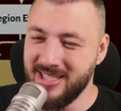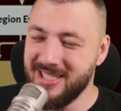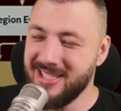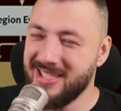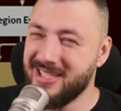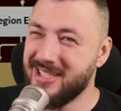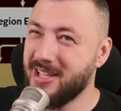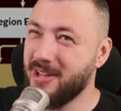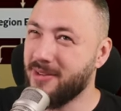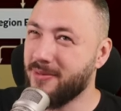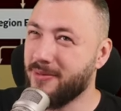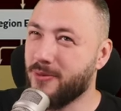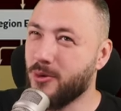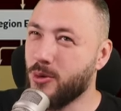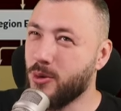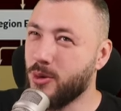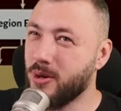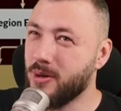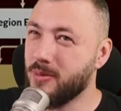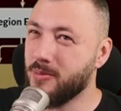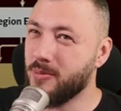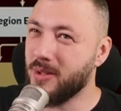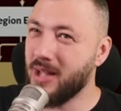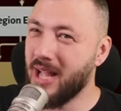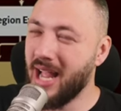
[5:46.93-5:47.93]

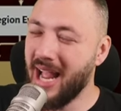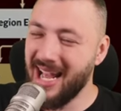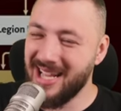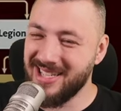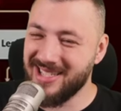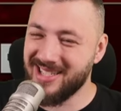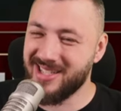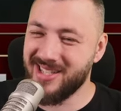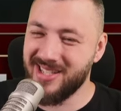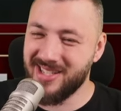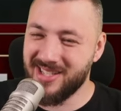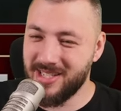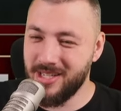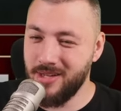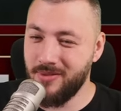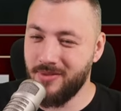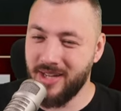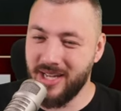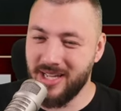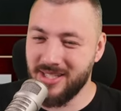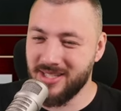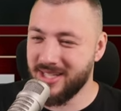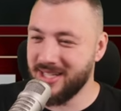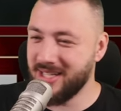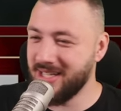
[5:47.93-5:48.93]
Therefore, as deceiving
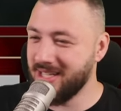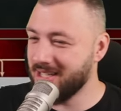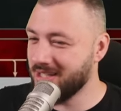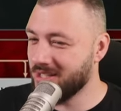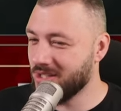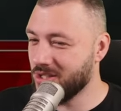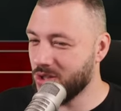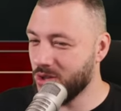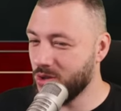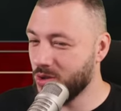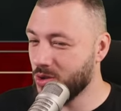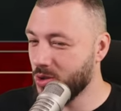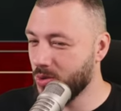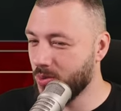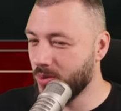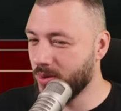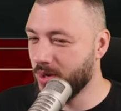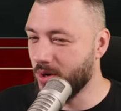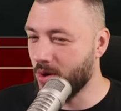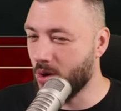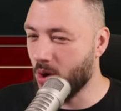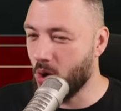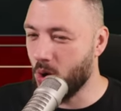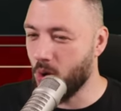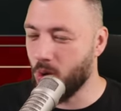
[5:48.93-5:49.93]
as it is to do it
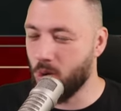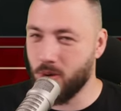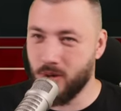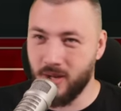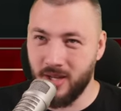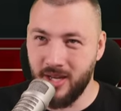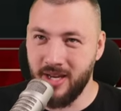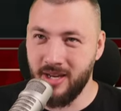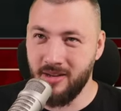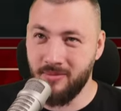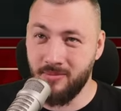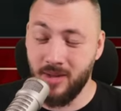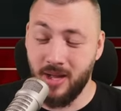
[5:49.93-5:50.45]
early,